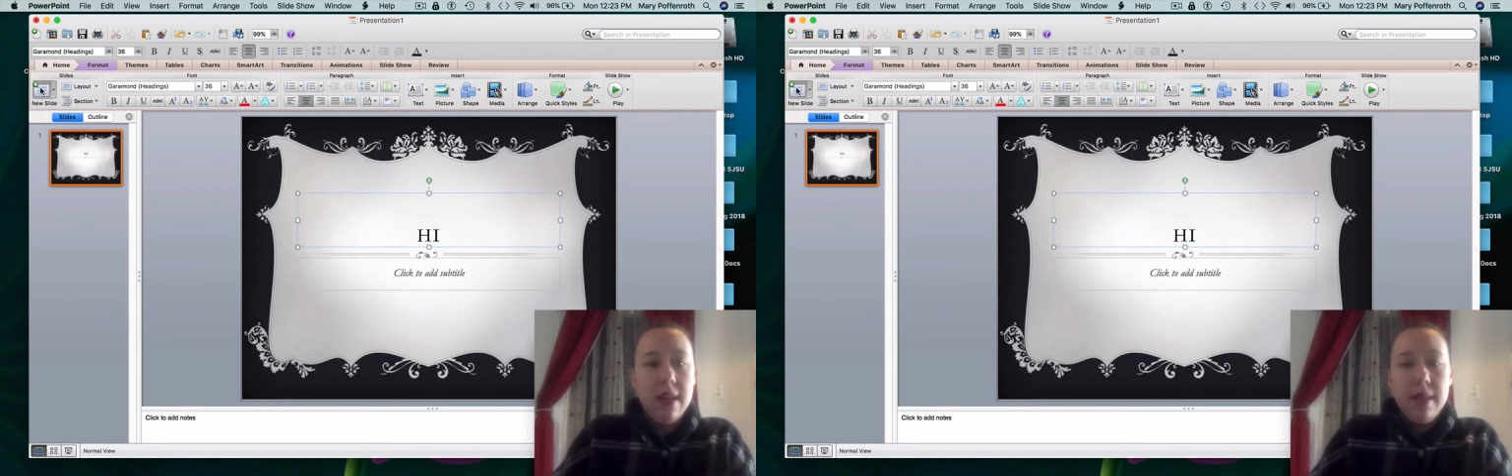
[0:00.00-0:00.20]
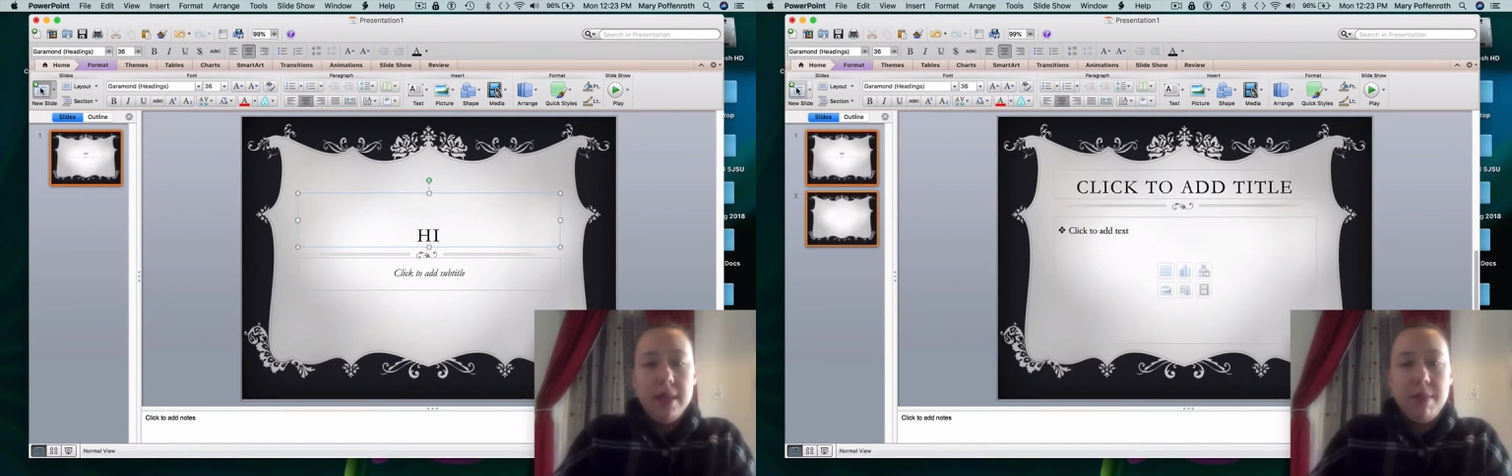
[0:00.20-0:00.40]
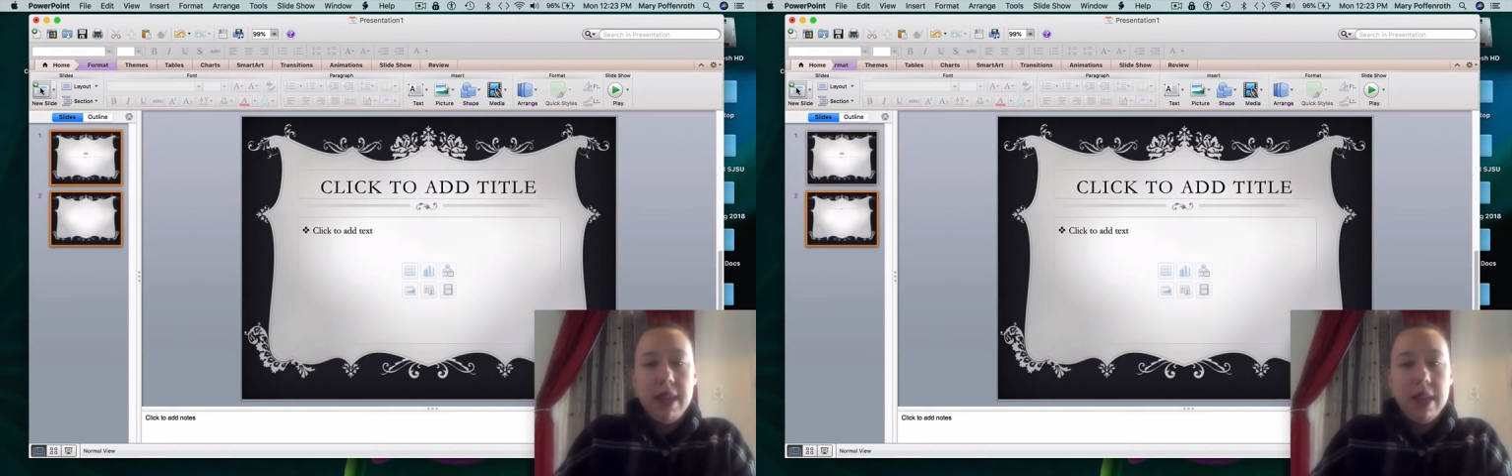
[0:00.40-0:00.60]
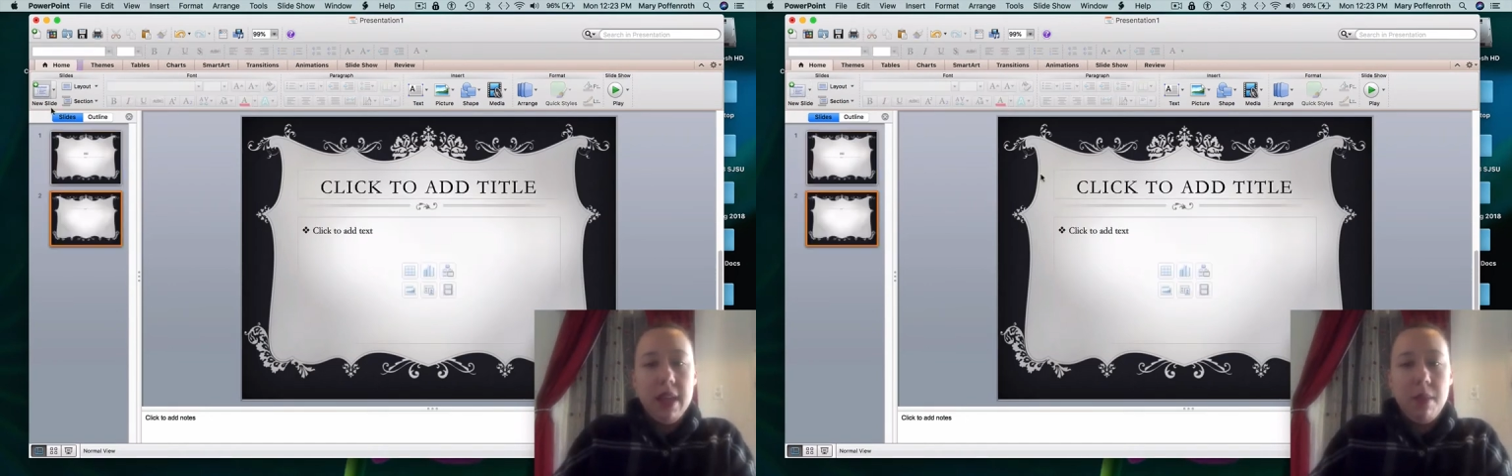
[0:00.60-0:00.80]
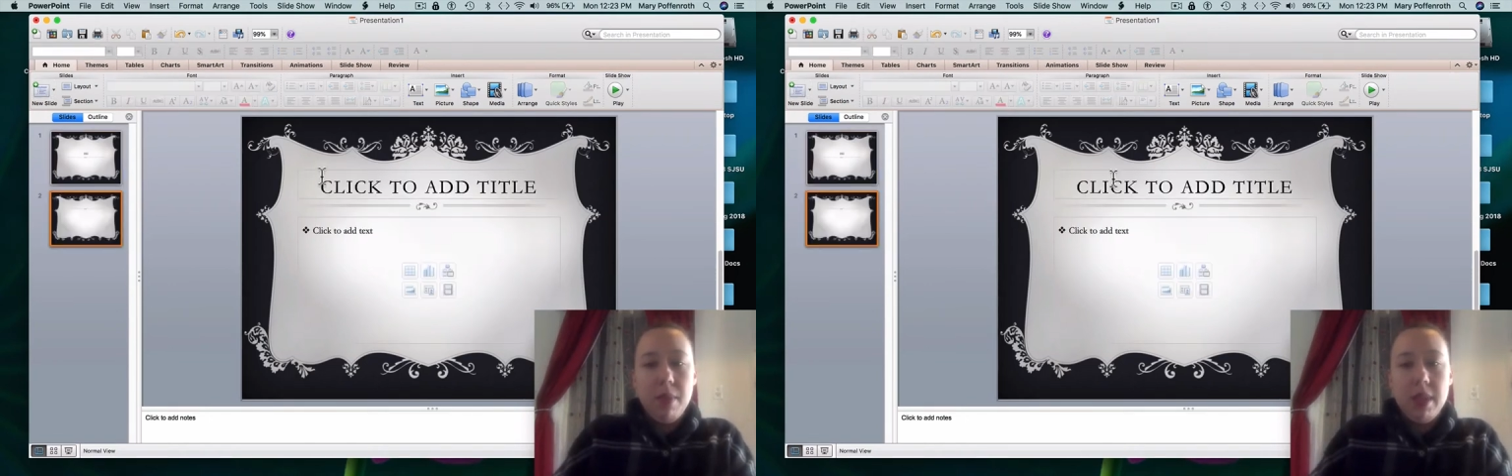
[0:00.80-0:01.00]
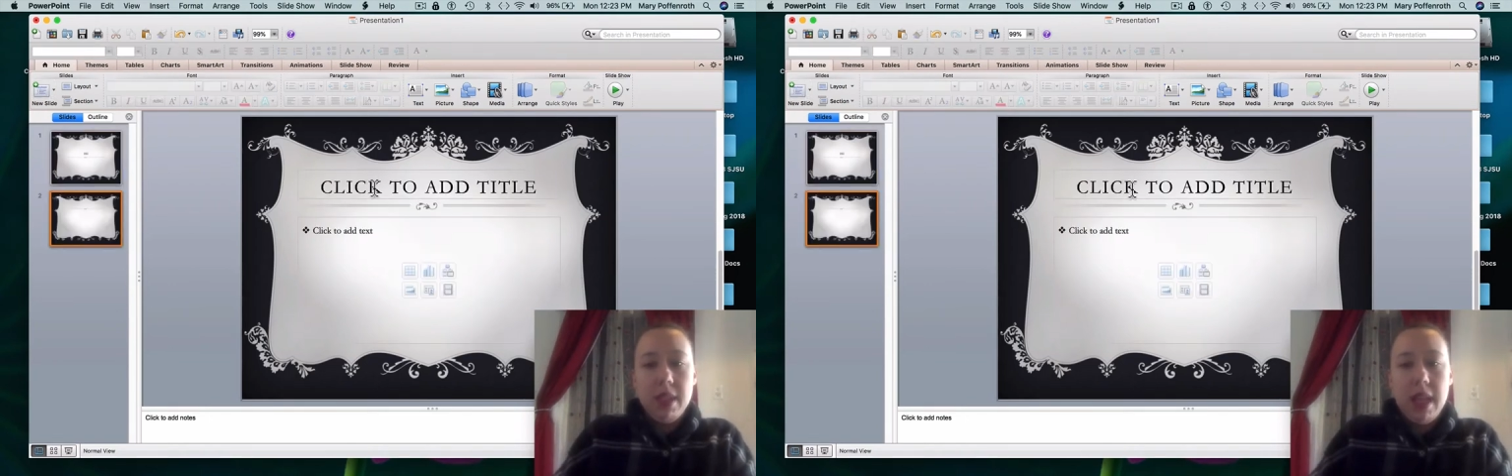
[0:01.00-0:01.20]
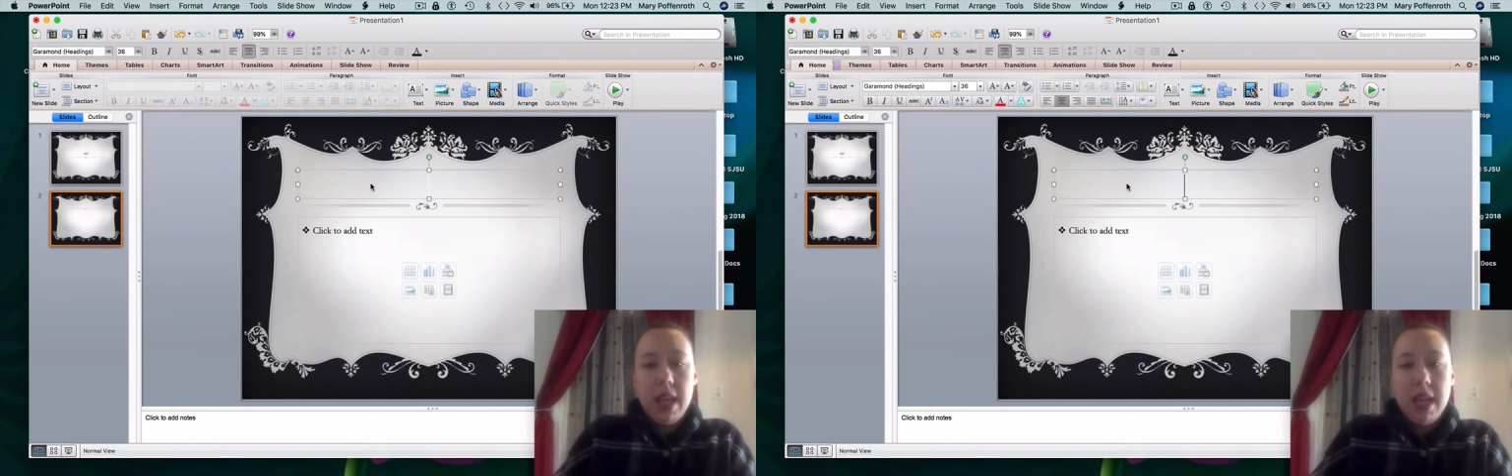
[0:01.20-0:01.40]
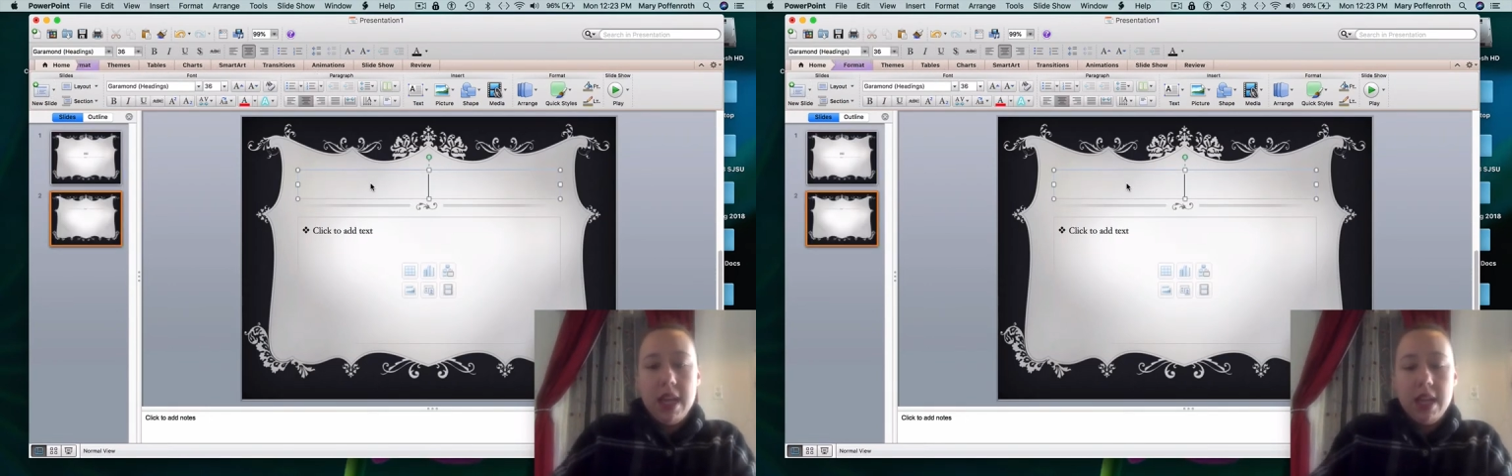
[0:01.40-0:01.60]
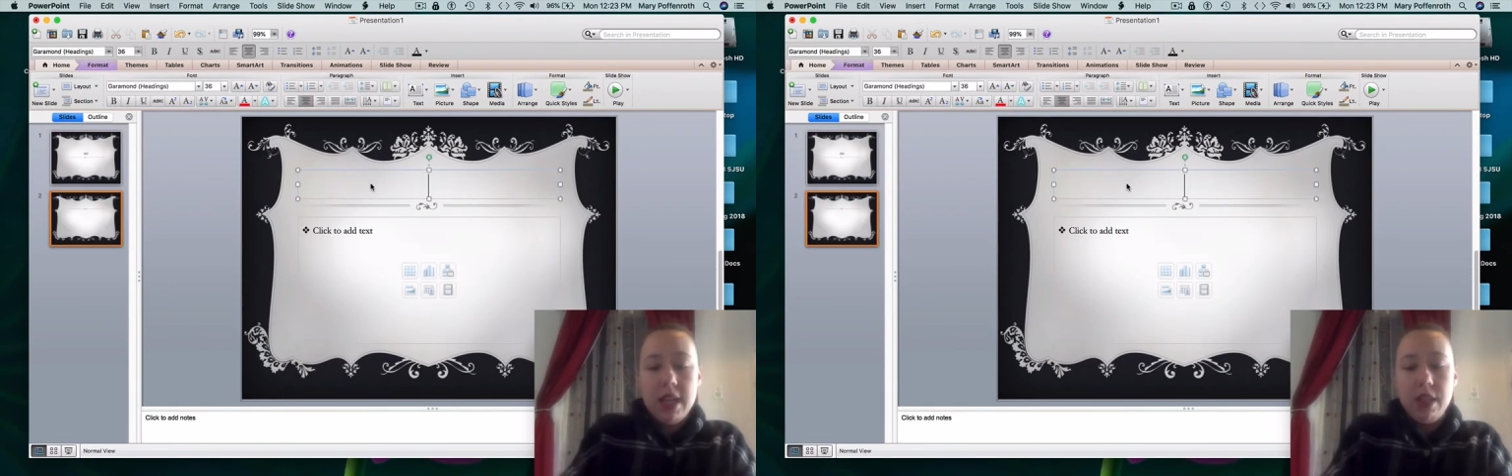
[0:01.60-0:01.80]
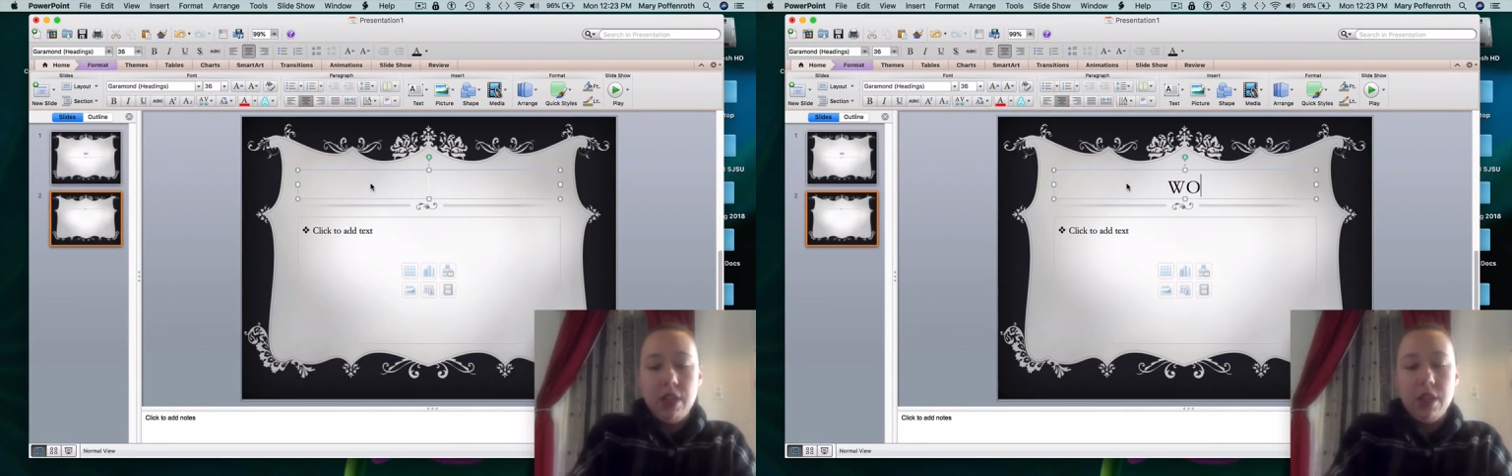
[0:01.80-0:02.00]
Let's make it a couple of
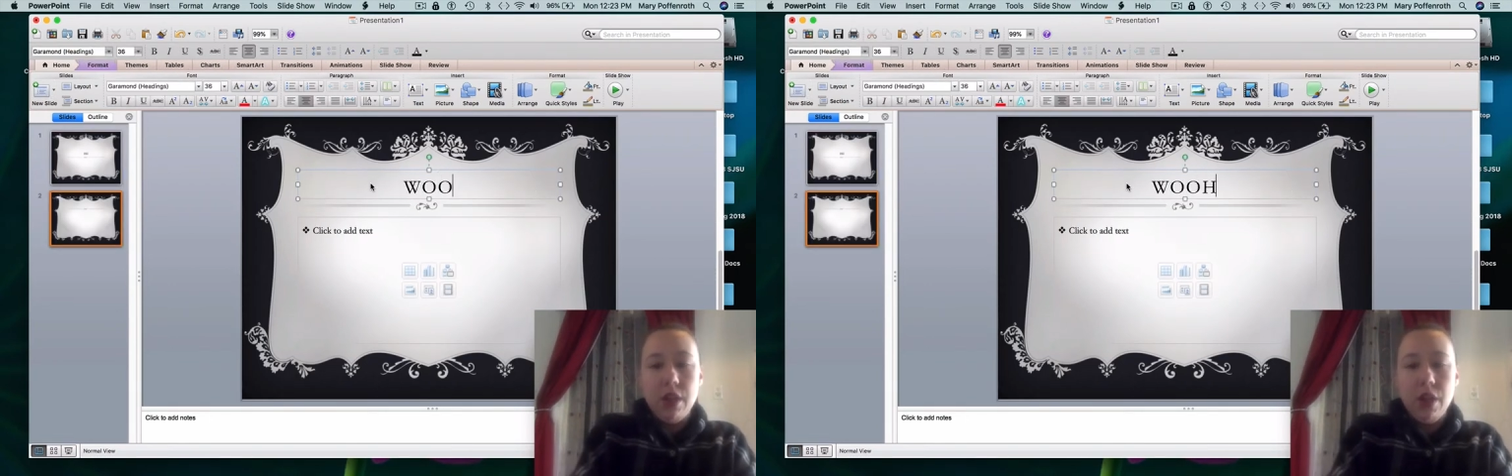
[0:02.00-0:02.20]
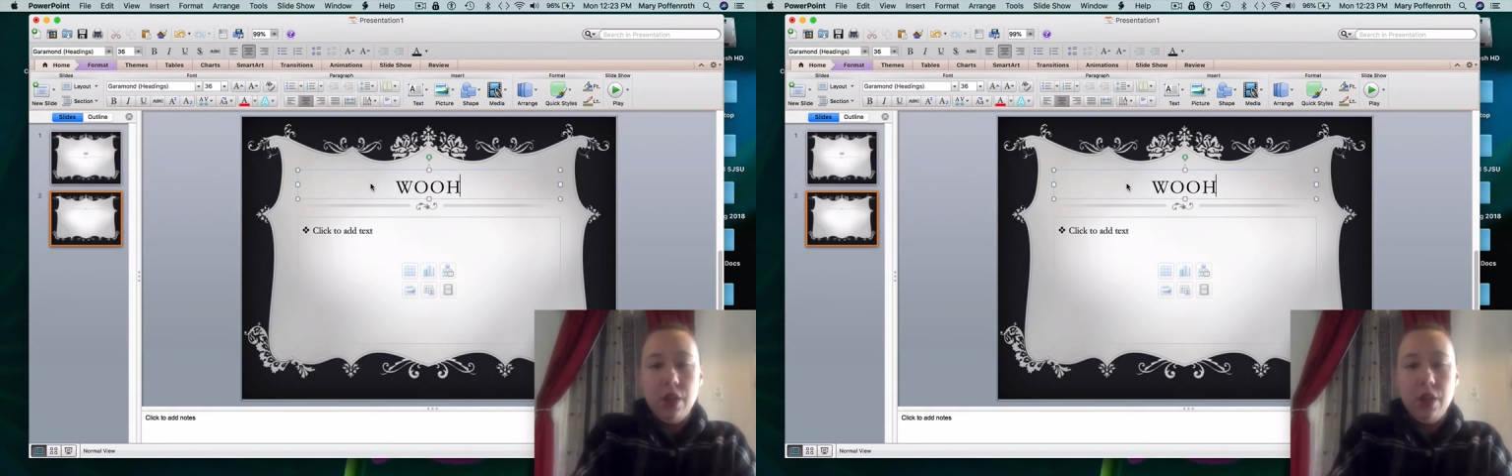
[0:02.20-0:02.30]
slides.